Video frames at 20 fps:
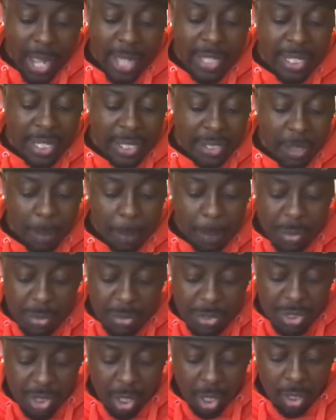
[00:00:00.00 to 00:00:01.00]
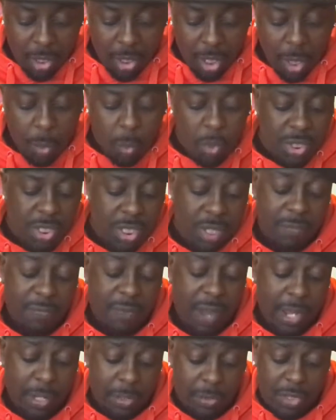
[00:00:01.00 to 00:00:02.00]
And then the Boo Saga was the
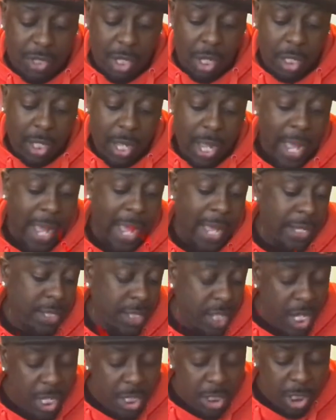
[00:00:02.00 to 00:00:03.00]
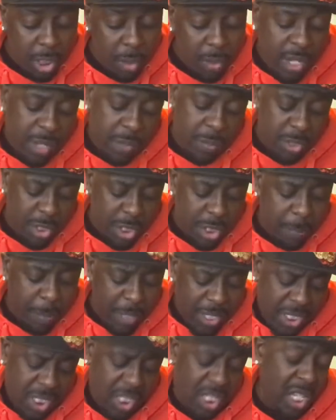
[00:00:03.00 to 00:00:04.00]
final saga, and so it was
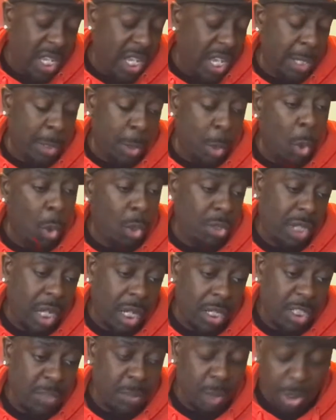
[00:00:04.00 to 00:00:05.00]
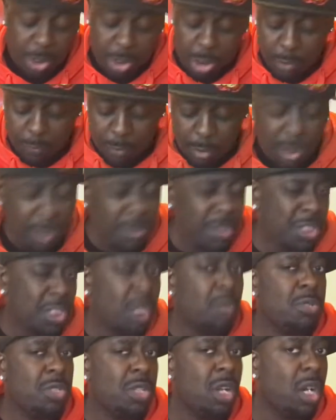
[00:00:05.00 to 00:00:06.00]
basically in order, to be honest with you. Although the
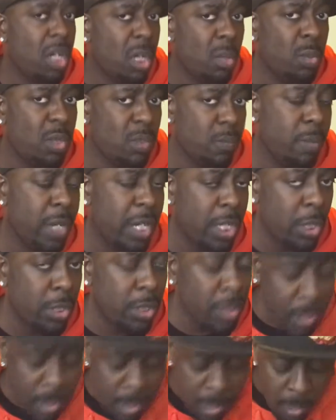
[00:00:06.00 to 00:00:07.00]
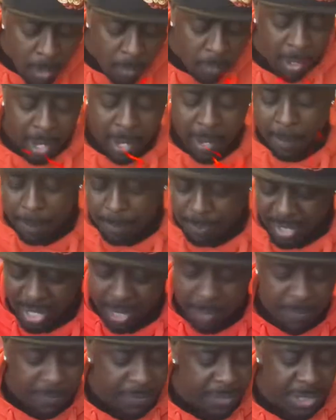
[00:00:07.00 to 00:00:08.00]
Cell Saga was pretty good, right?
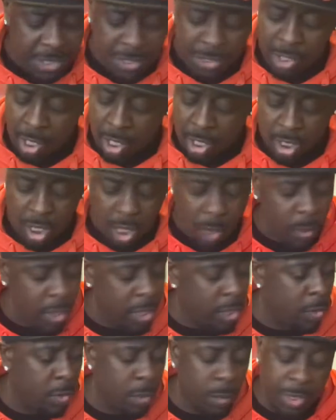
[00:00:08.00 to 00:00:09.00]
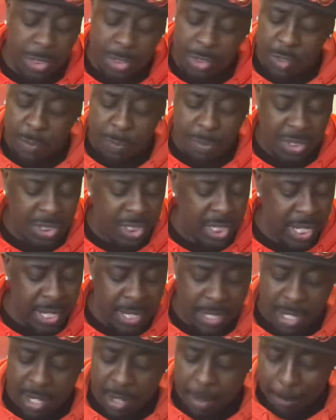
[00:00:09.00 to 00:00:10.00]
Um, Frieza Saga, when Goku went Super
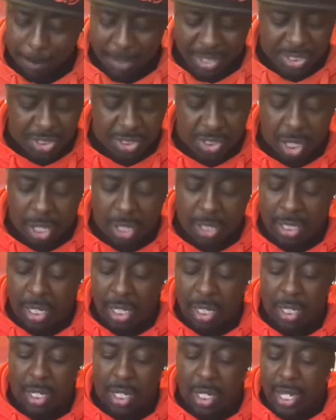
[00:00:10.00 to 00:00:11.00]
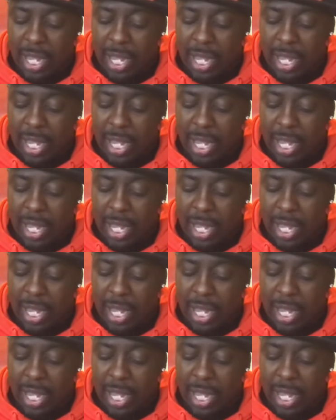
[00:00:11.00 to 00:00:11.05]
Saiyan, best saga.